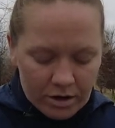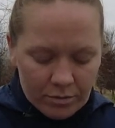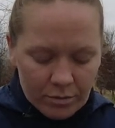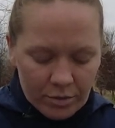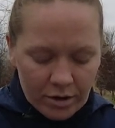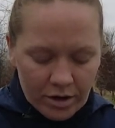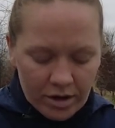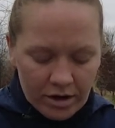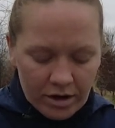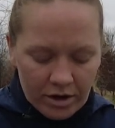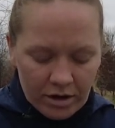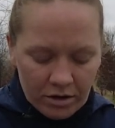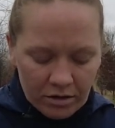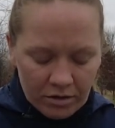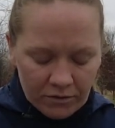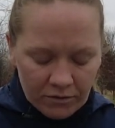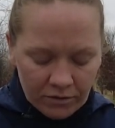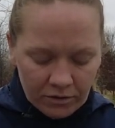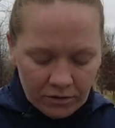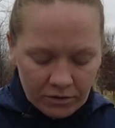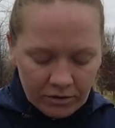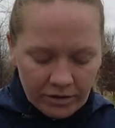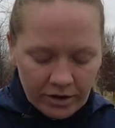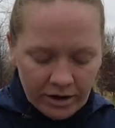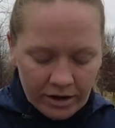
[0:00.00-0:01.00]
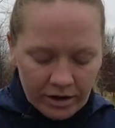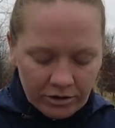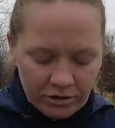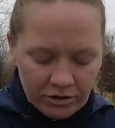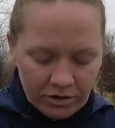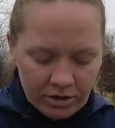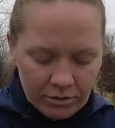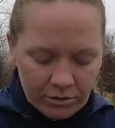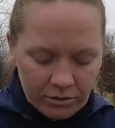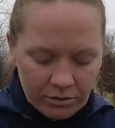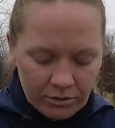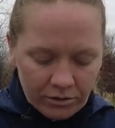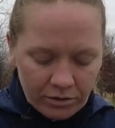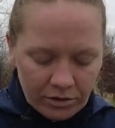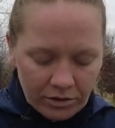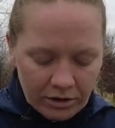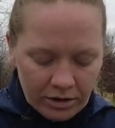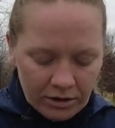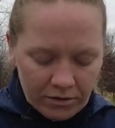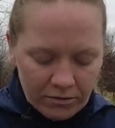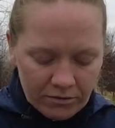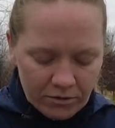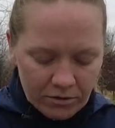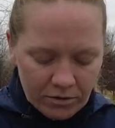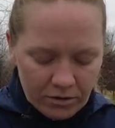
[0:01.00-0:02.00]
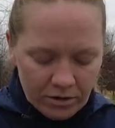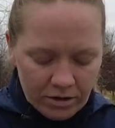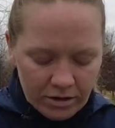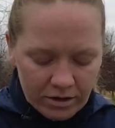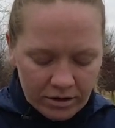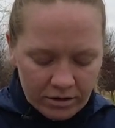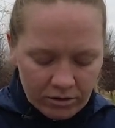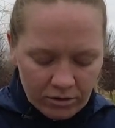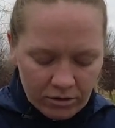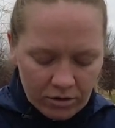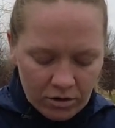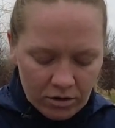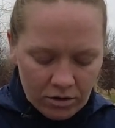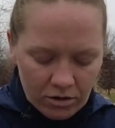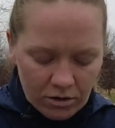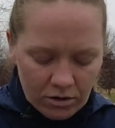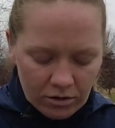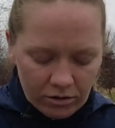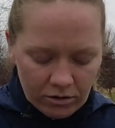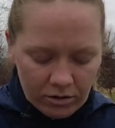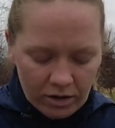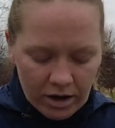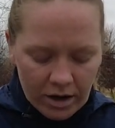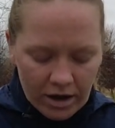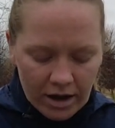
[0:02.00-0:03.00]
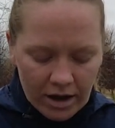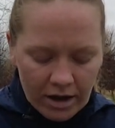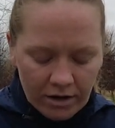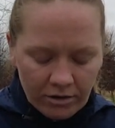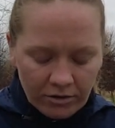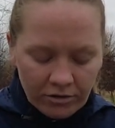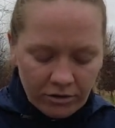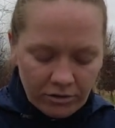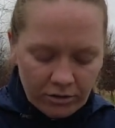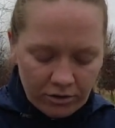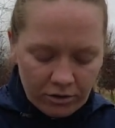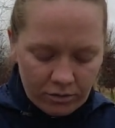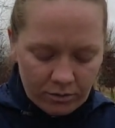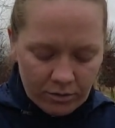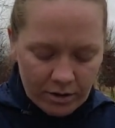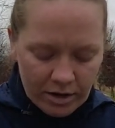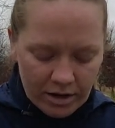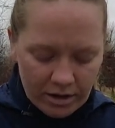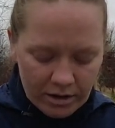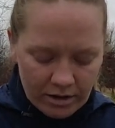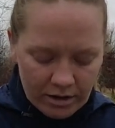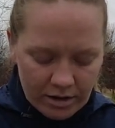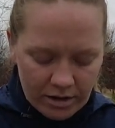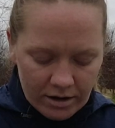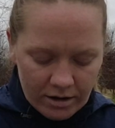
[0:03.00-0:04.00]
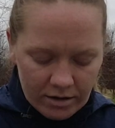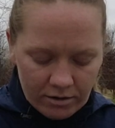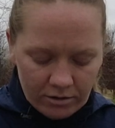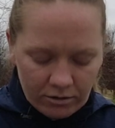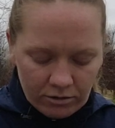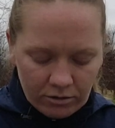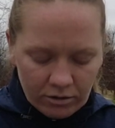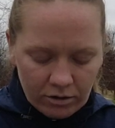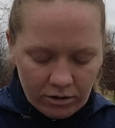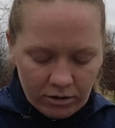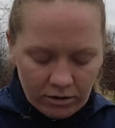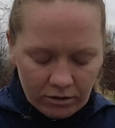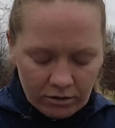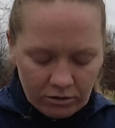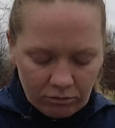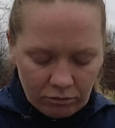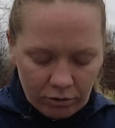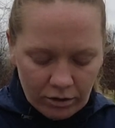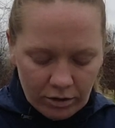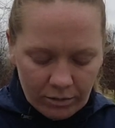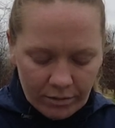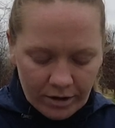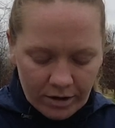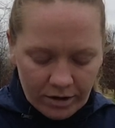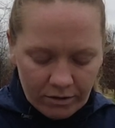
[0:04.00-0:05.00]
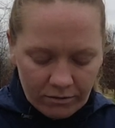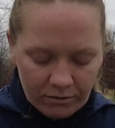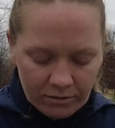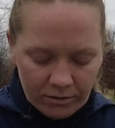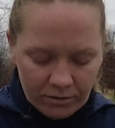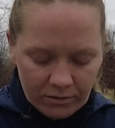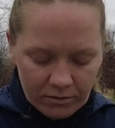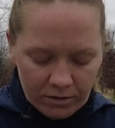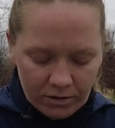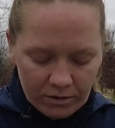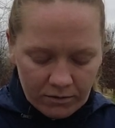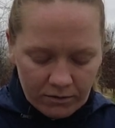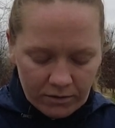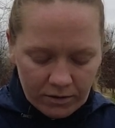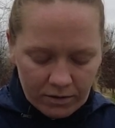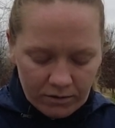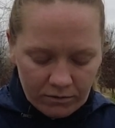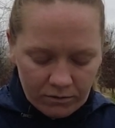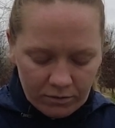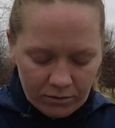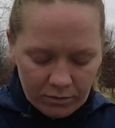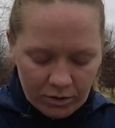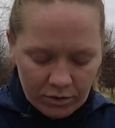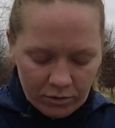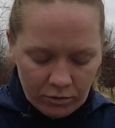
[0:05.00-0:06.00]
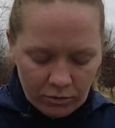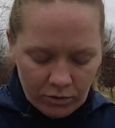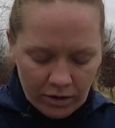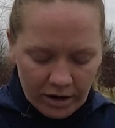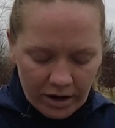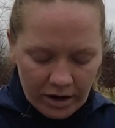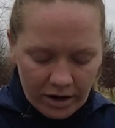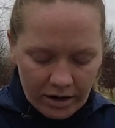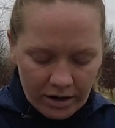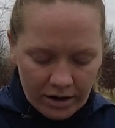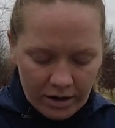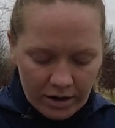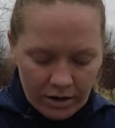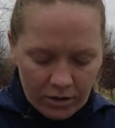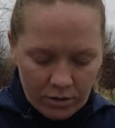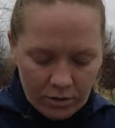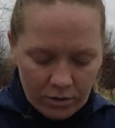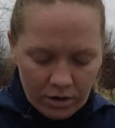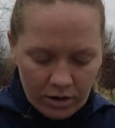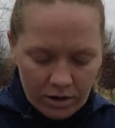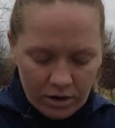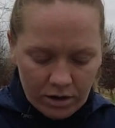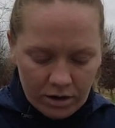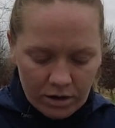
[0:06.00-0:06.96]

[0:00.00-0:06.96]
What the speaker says: But the first cache that we're looking for is called Enter the Wetlands. We're about 50 feet from it right now.